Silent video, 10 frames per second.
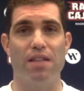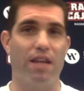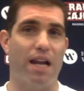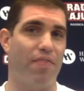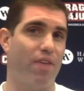
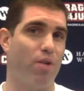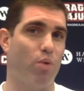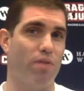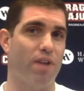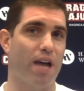that I think
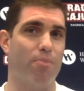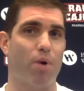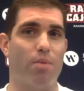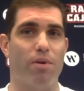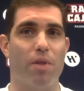we've got
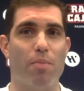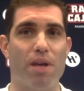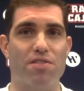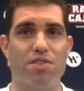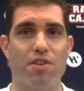probably the
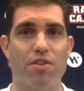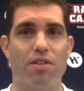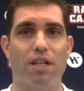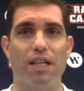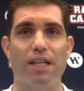best center in
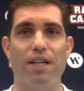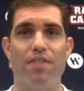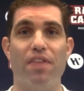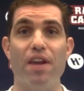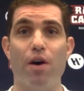the league in
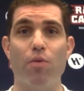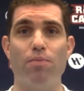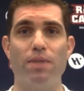Theo.